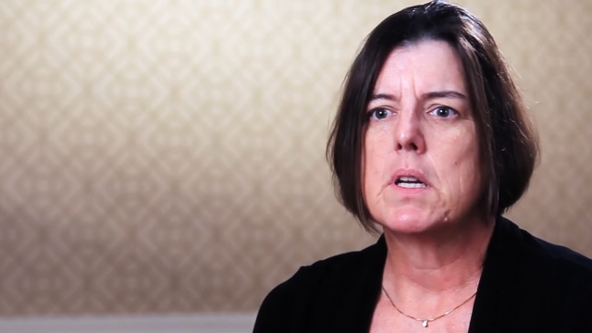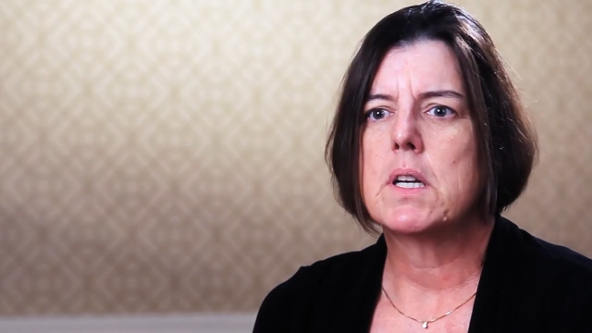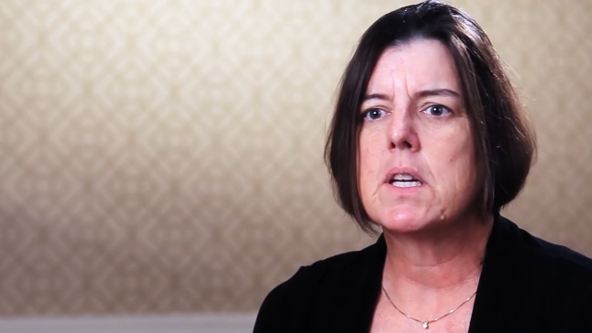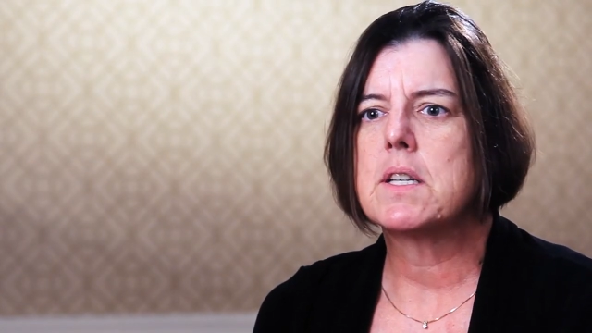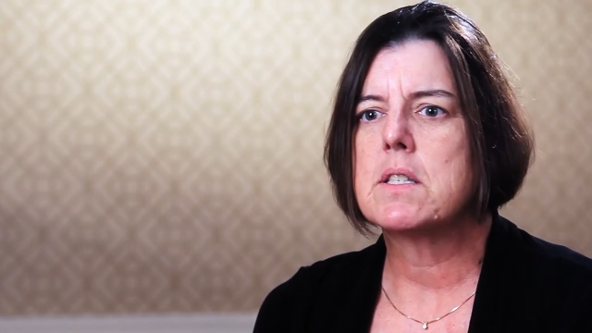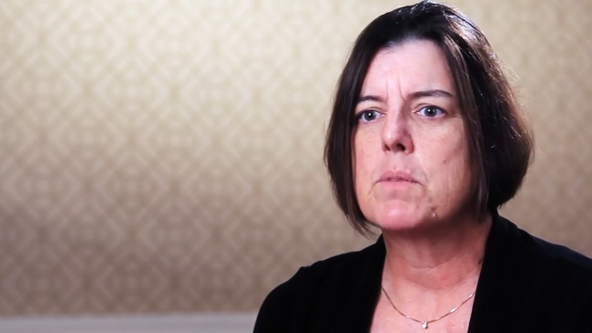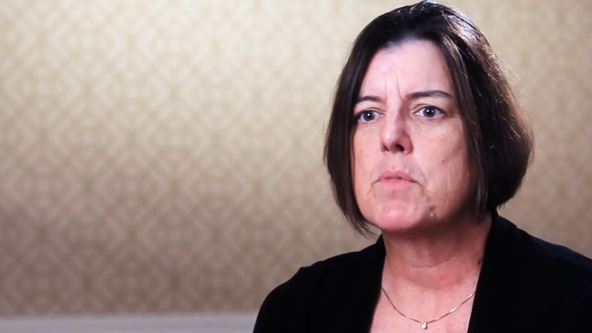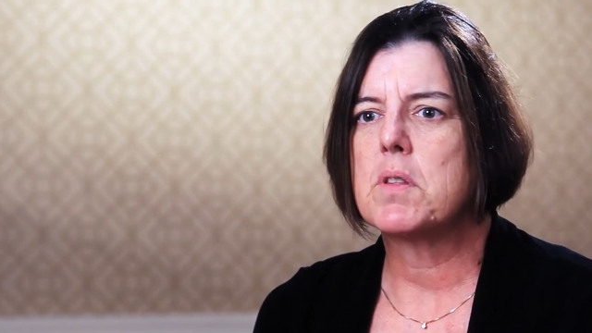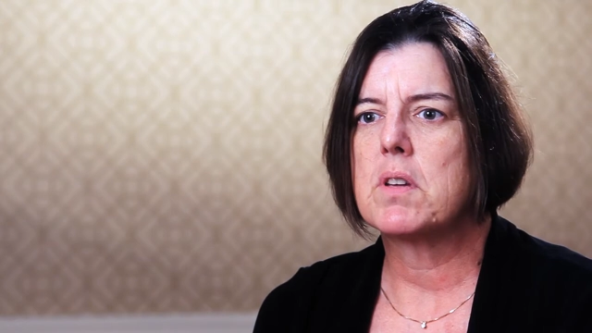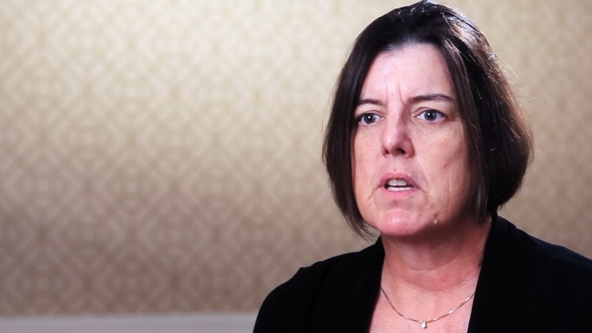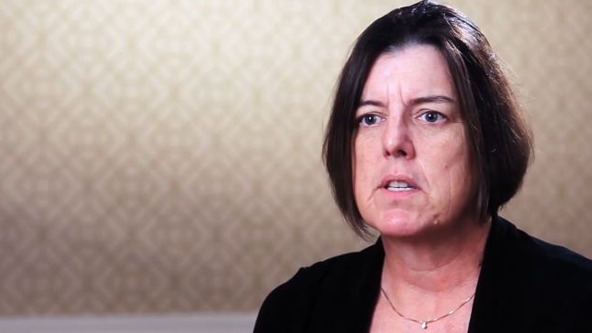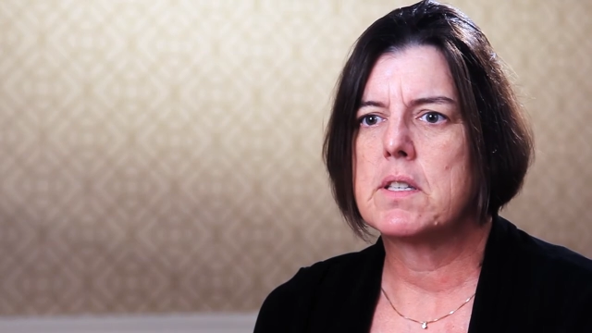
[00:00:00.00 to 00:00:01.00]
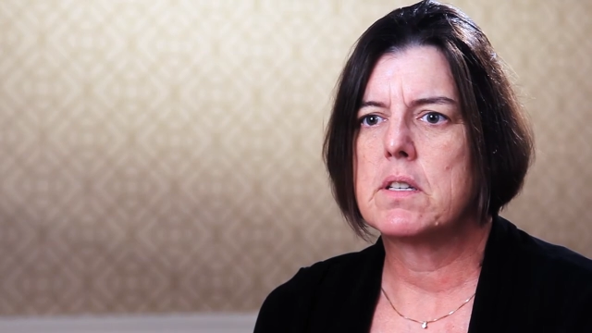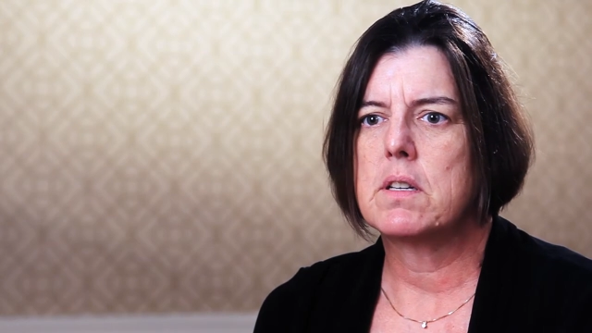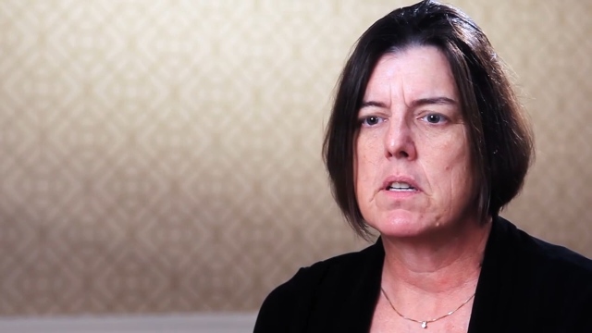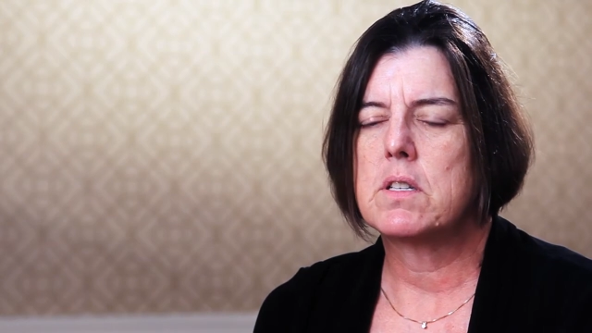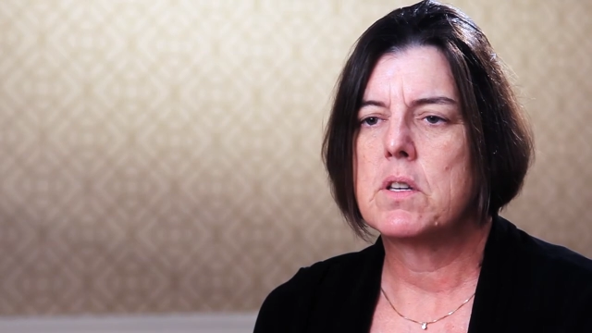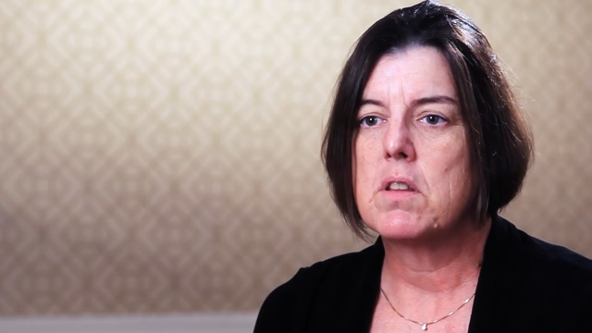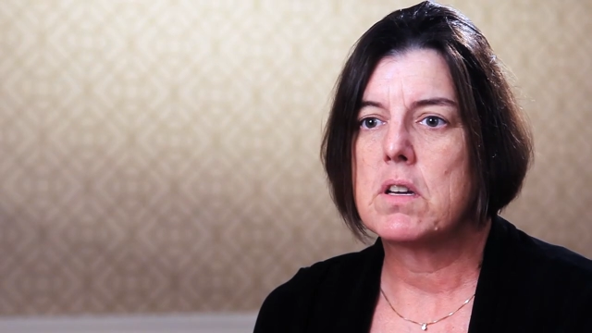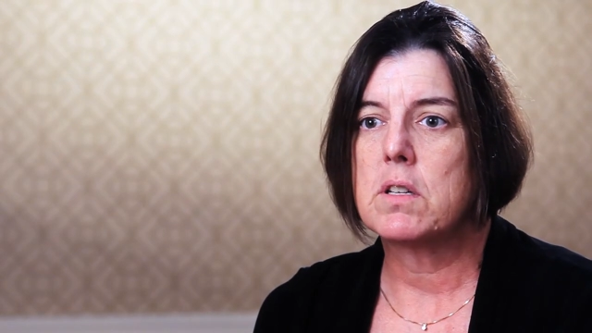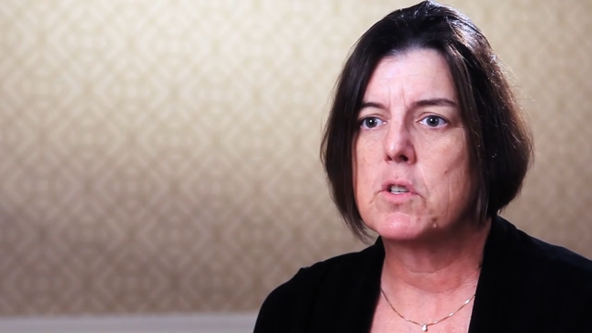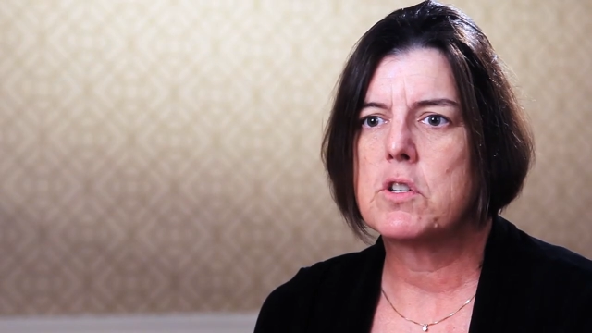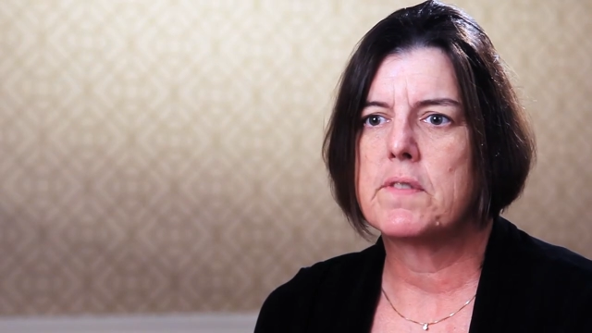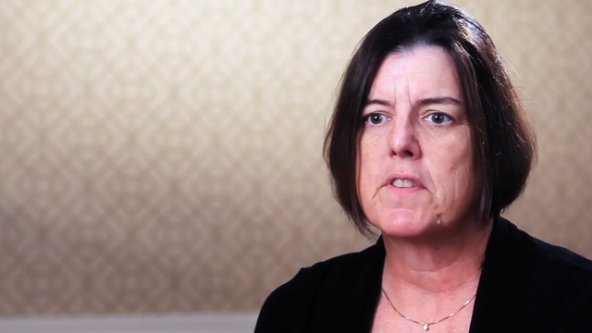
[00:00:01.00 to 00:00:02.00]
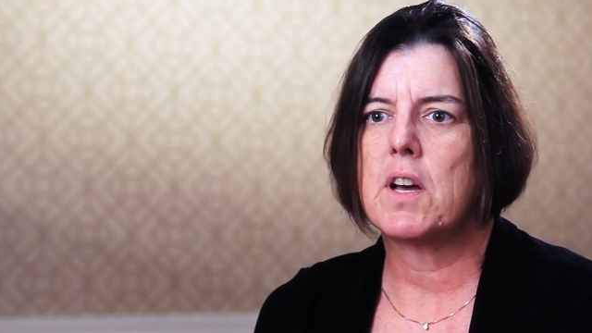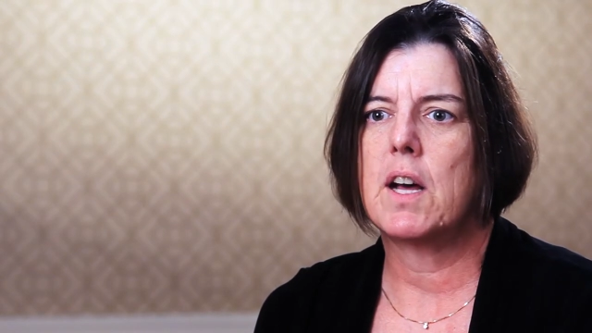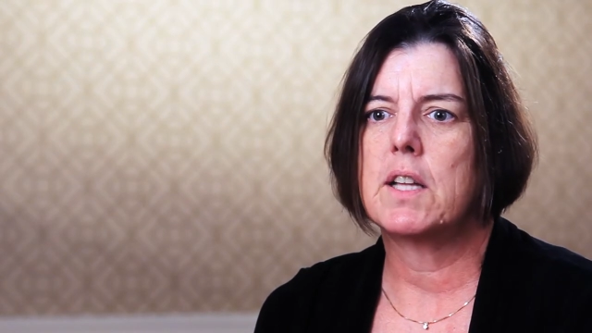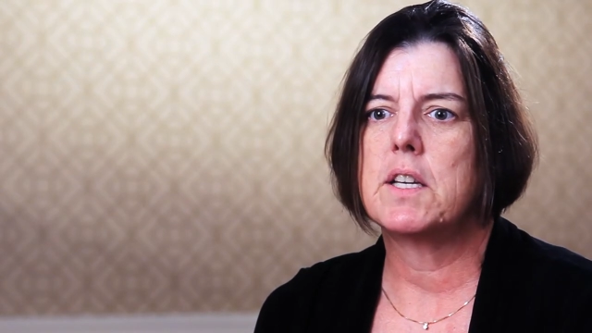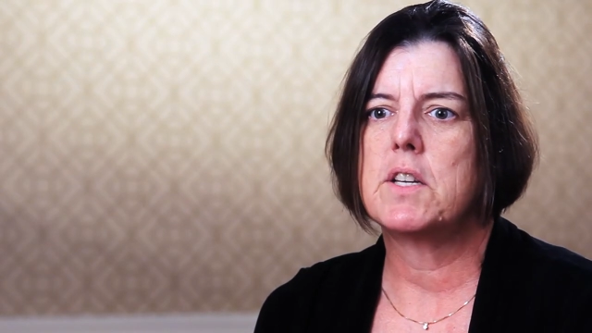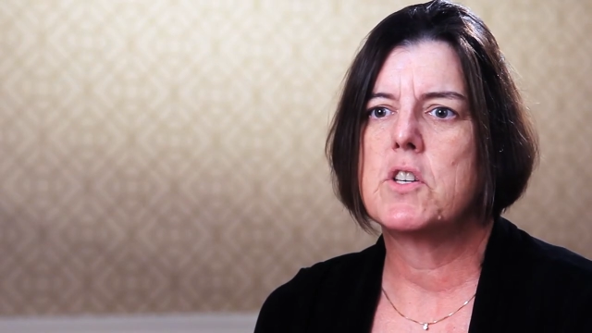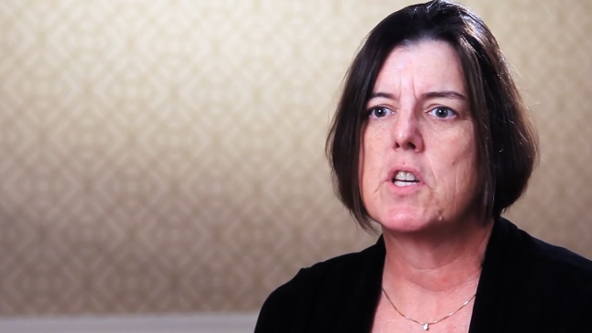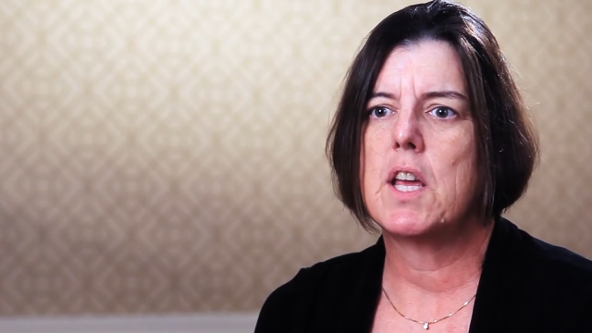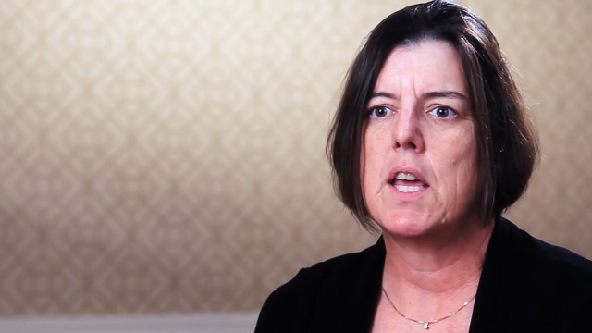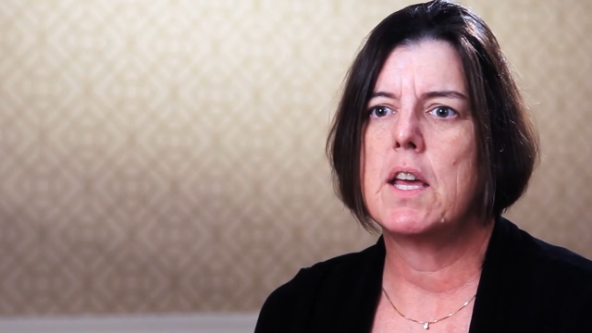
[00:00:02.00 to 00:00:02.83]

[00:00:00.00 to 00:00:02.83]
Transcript: accustomed to the culture of college